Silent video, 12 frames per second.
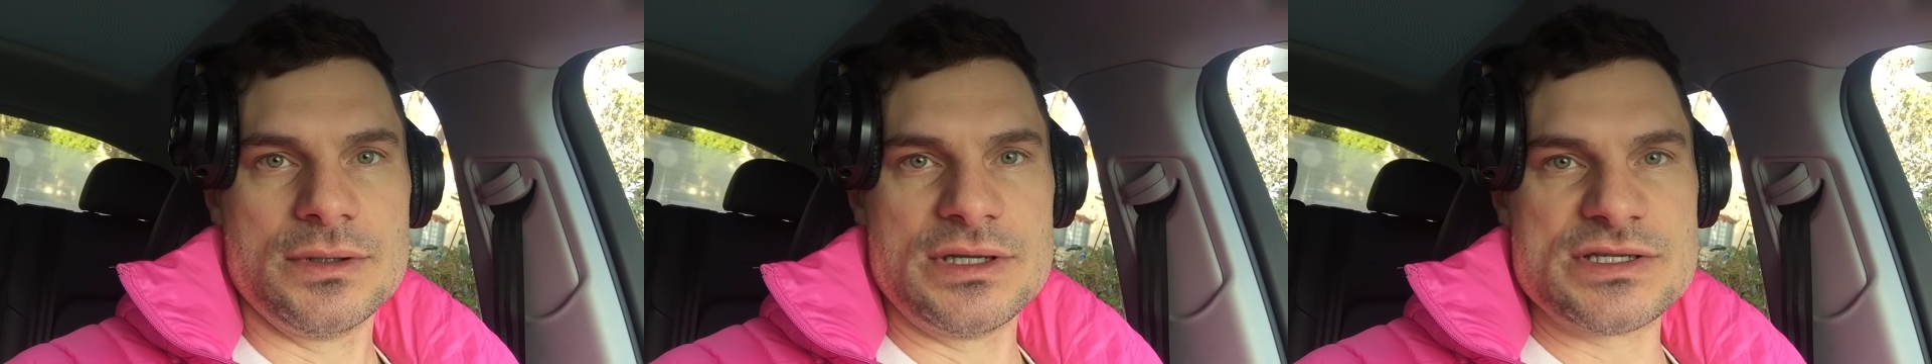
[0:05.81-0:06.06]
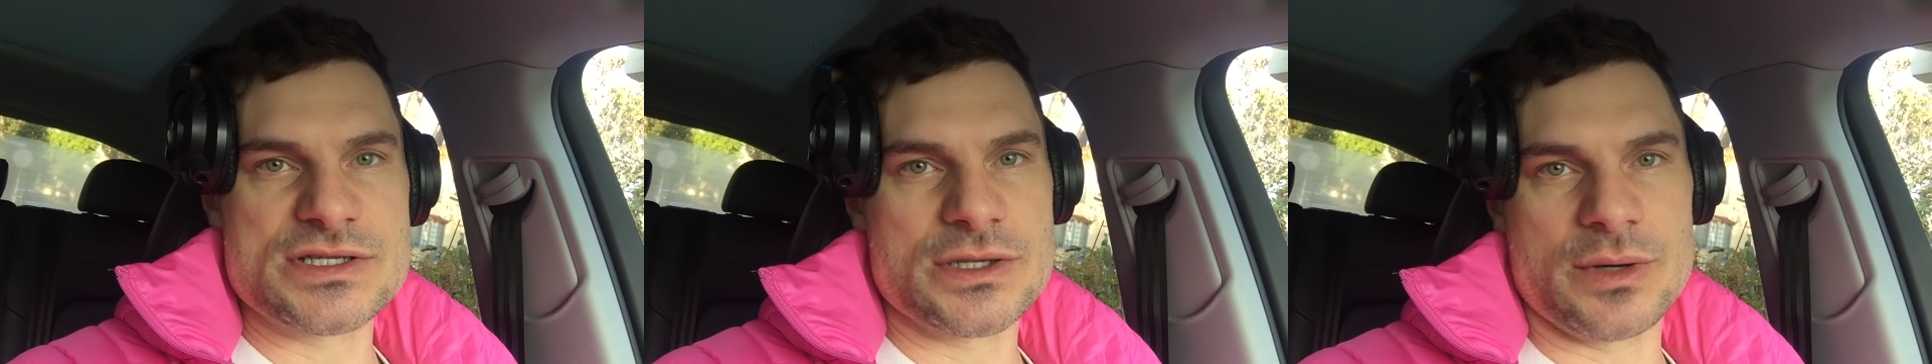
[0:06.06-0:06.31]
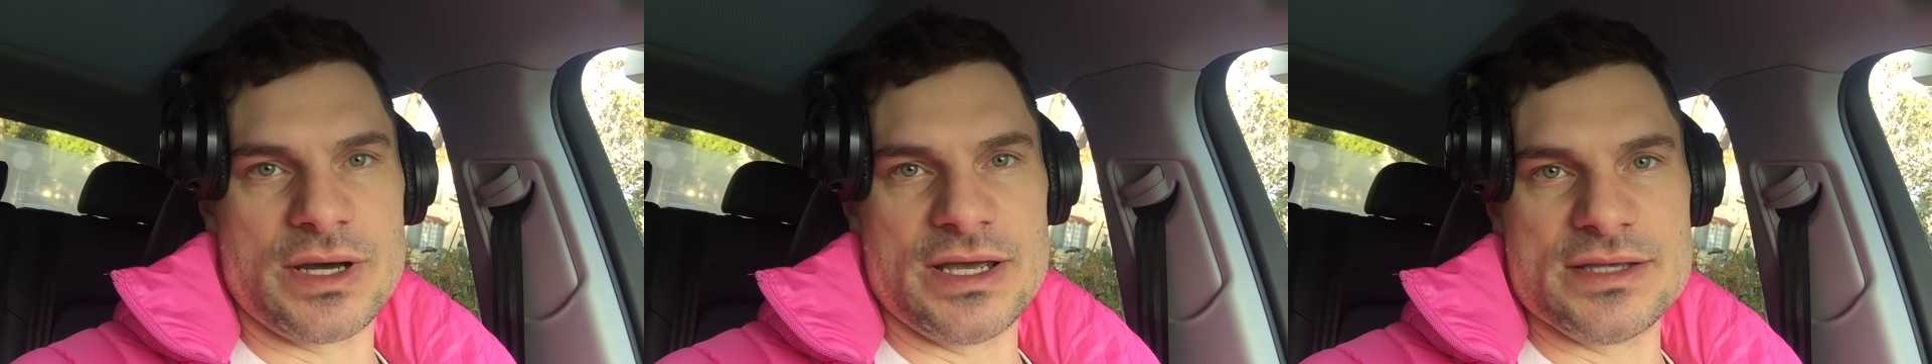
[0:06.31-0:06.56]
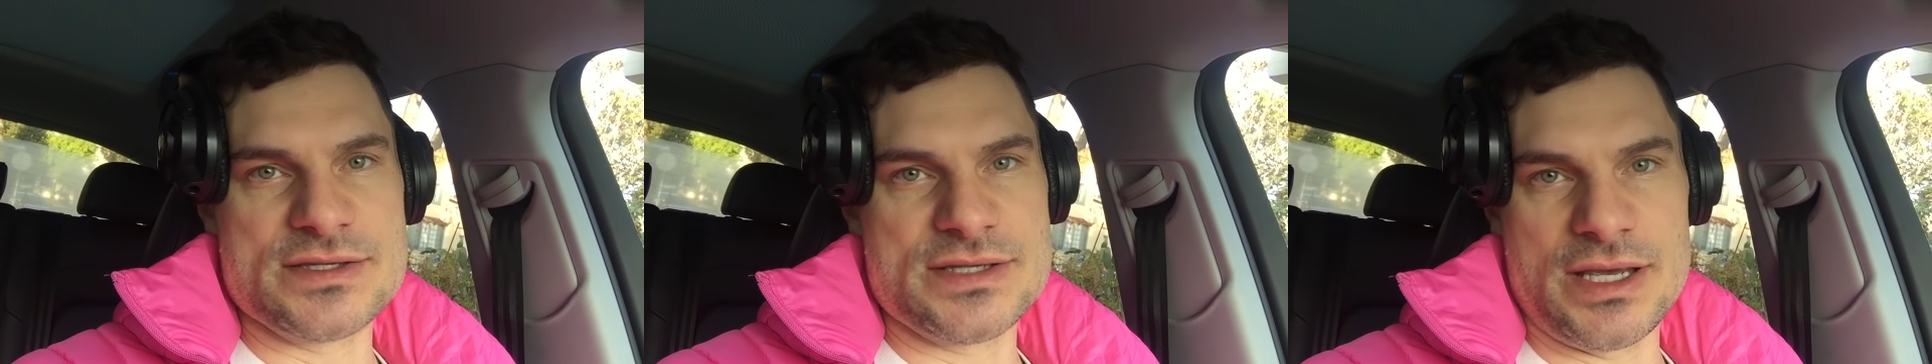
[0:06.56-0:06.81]
And so
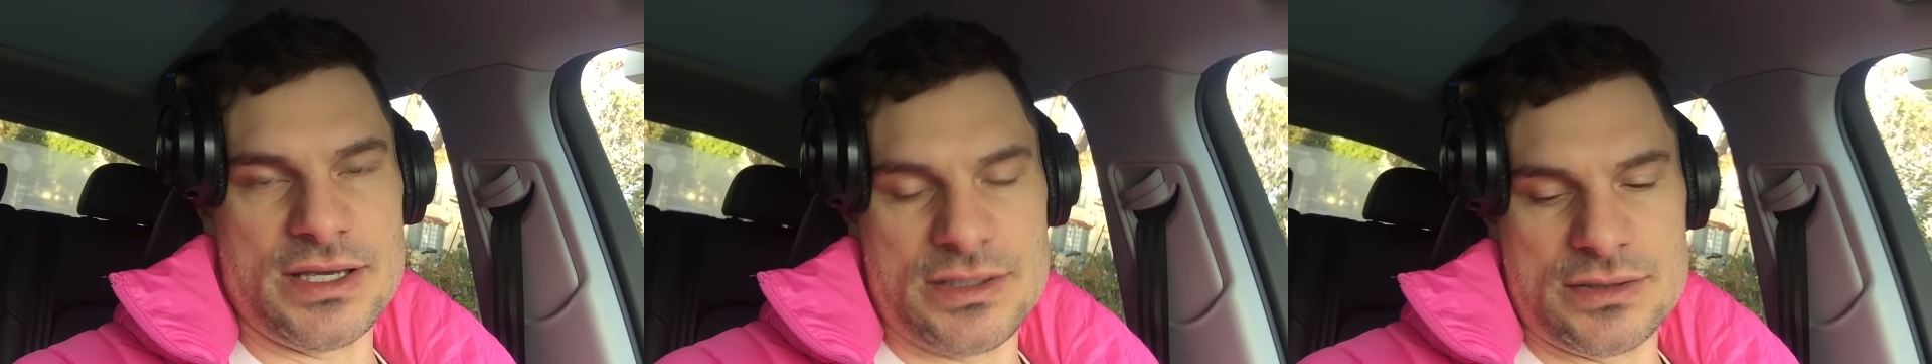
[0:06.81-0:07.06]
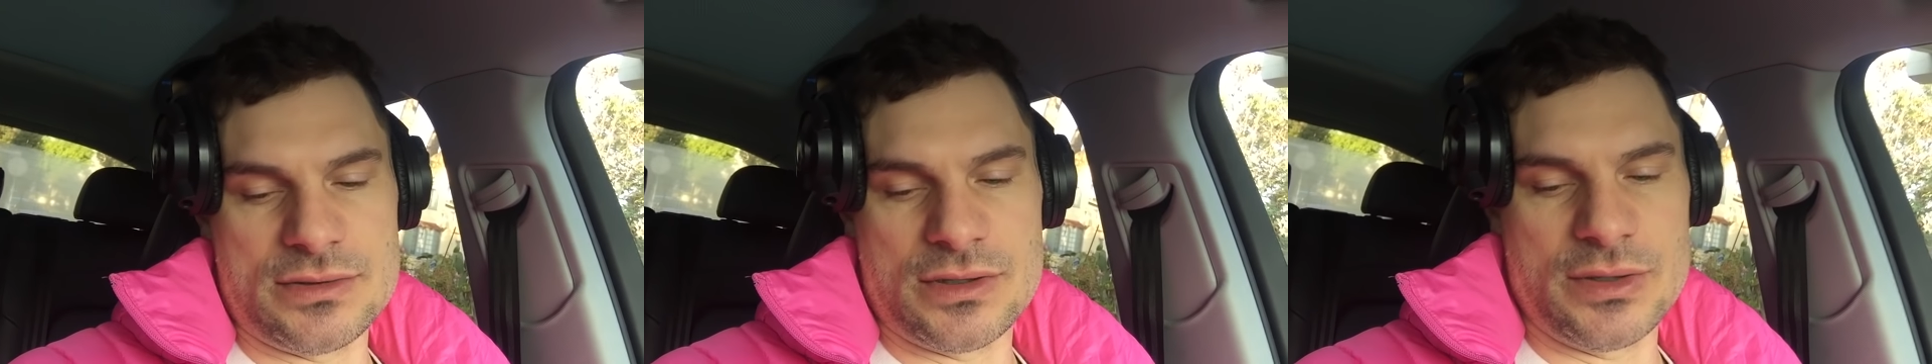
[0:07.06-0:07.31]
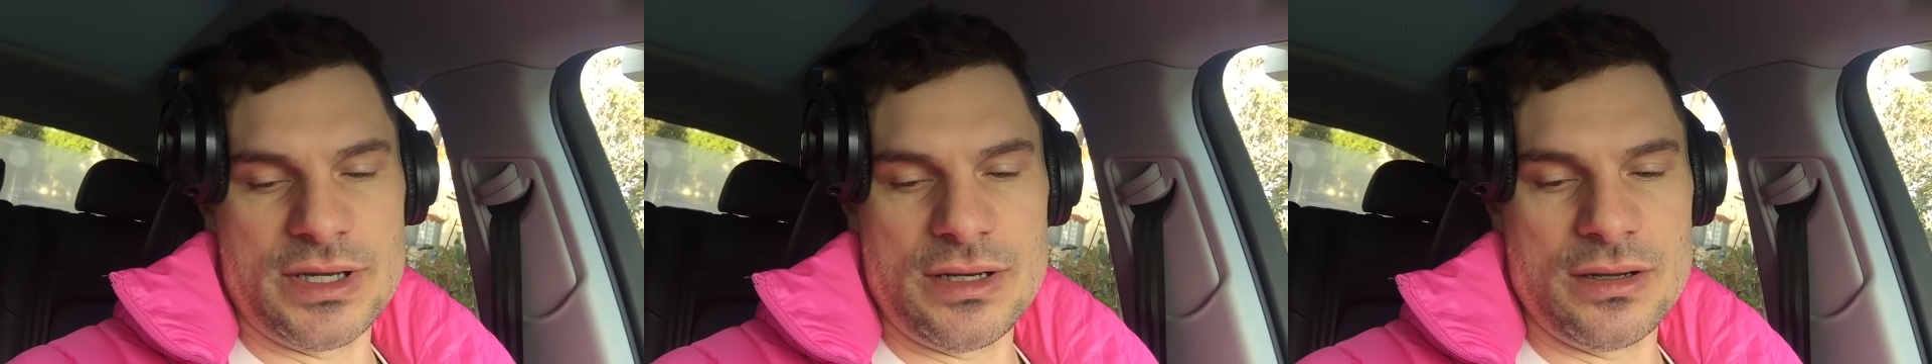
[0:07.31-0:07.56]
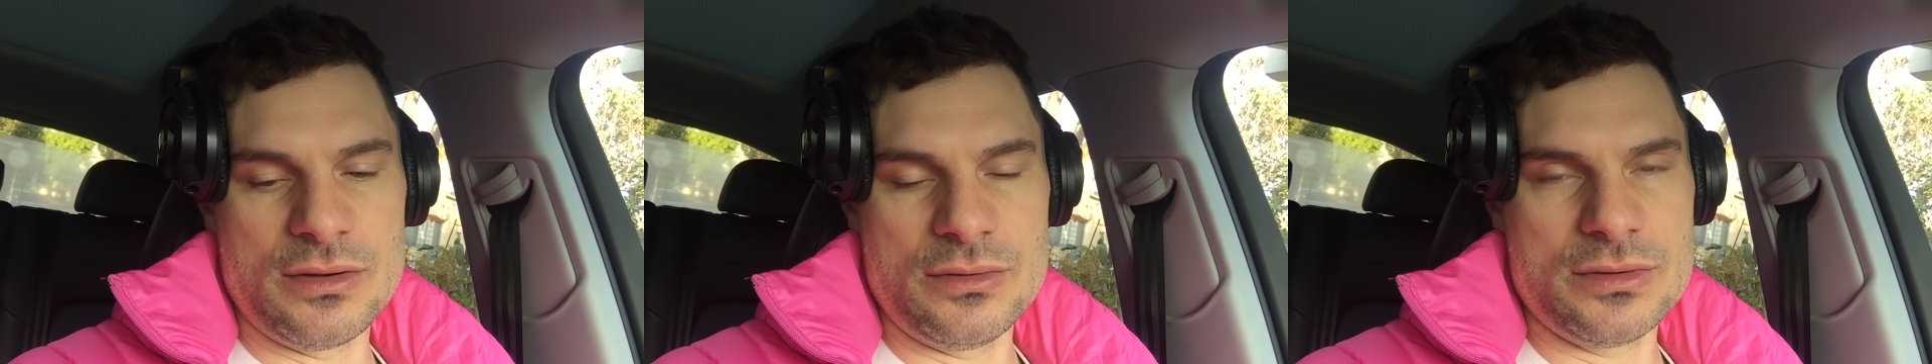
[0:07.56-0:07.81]
I say, you know,
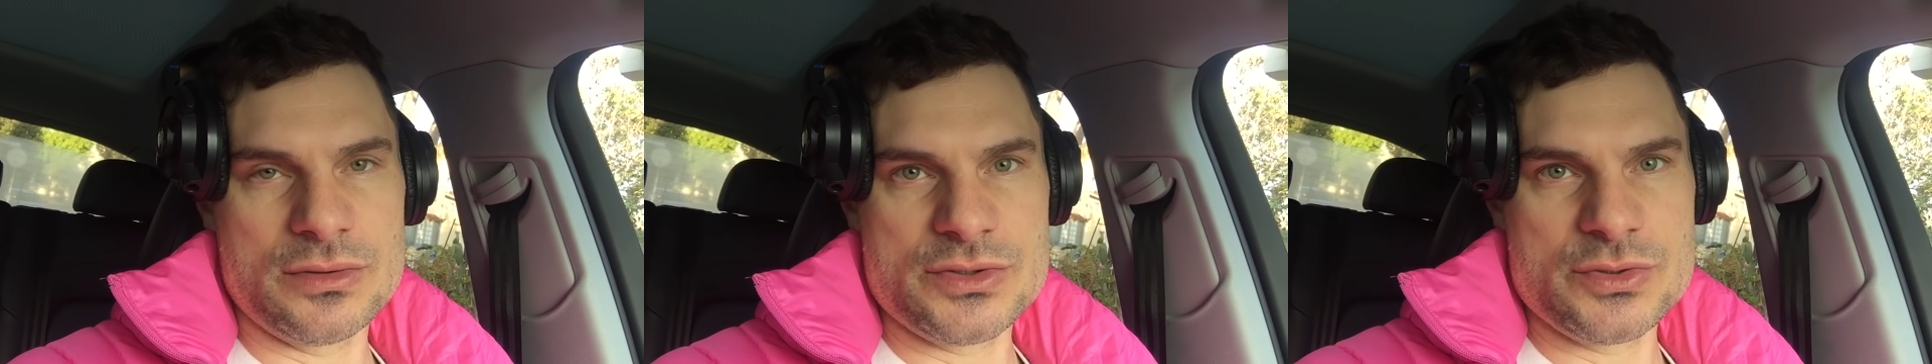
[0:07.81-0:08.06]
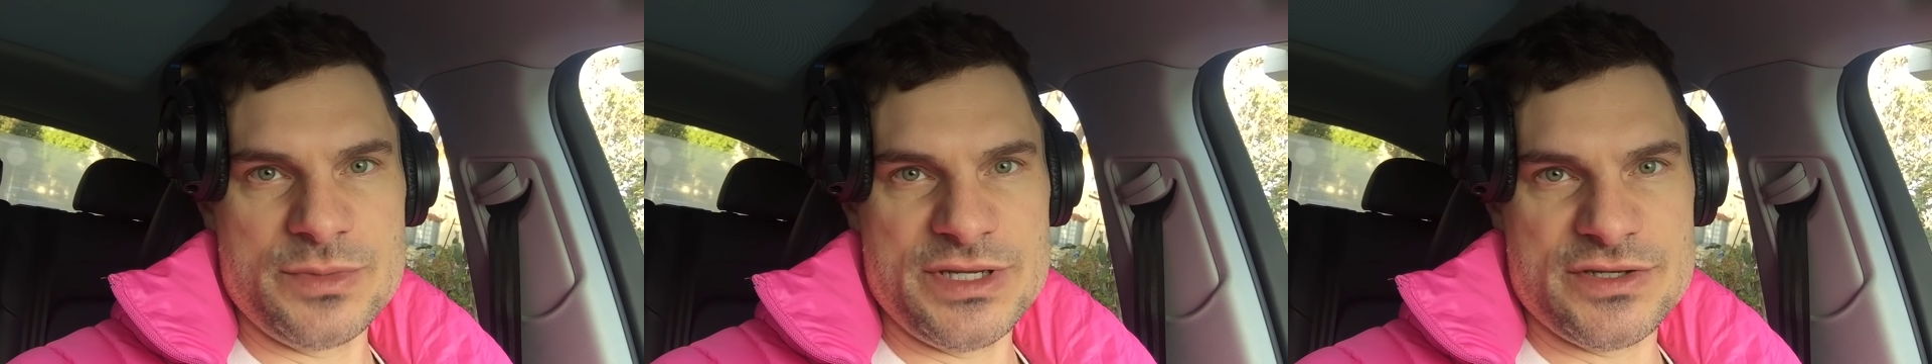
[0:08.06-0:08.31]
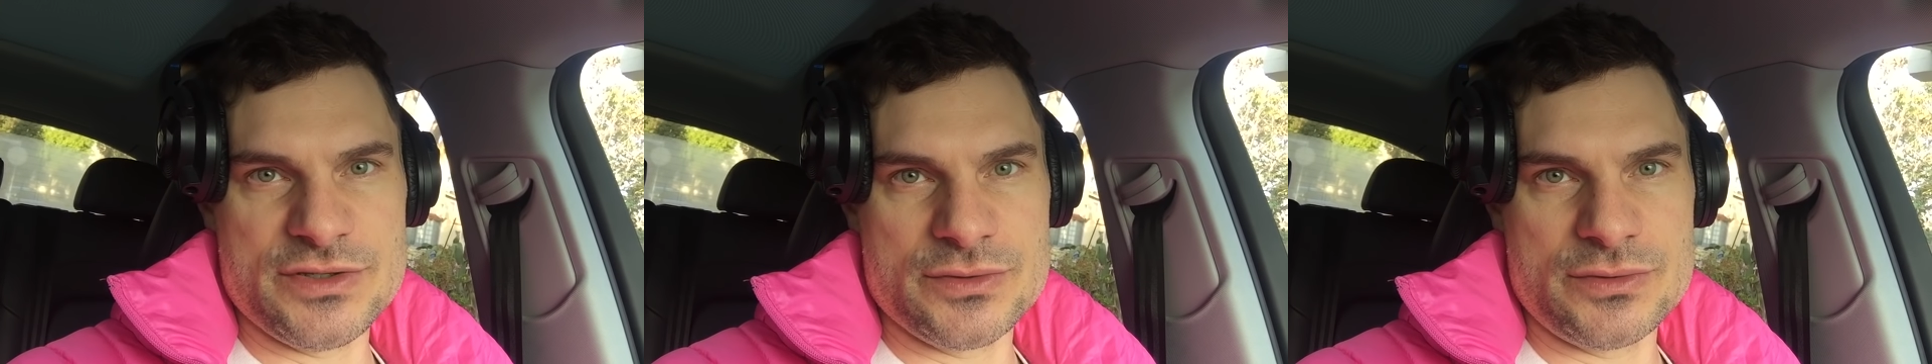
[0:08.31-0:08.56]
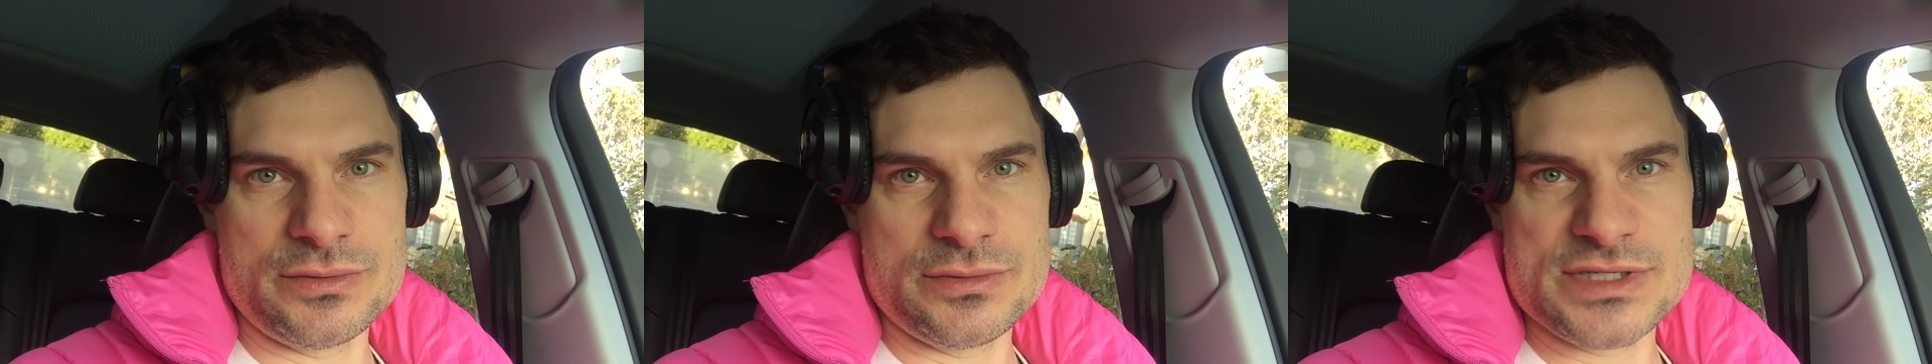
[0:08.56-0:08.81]
hello, good to meet you.